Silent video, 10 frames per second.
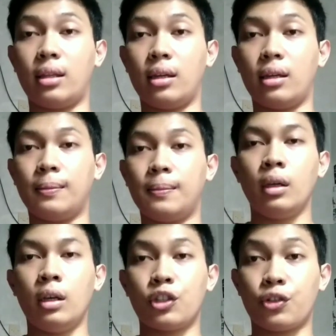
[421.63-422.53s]

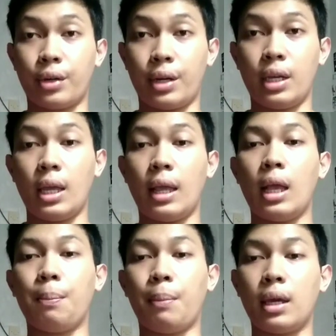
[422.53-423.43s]
3. Making
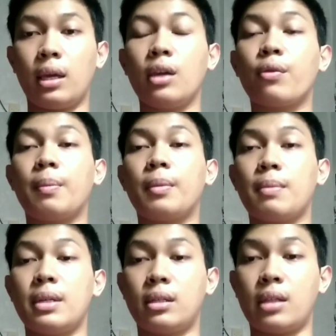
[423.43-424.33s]
grammar
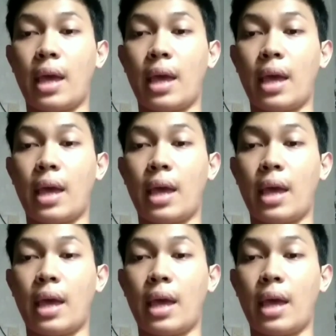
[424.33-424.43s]
mistakes